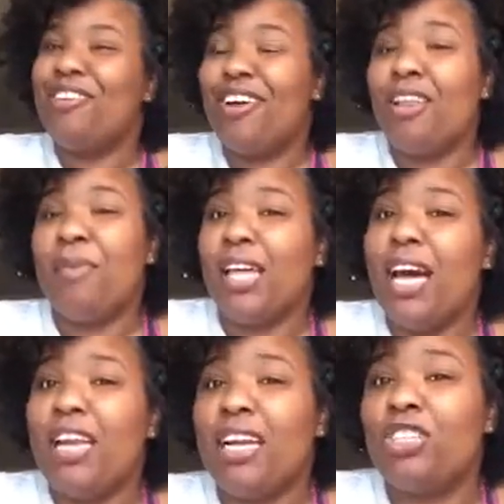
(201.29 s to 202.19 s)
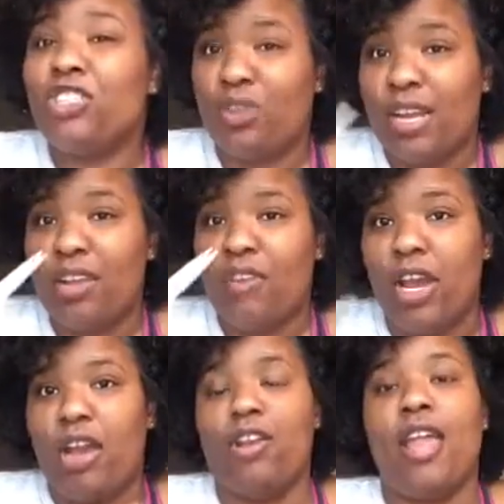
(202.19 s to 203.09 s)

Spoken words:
gonna be cutting a strand of our hair.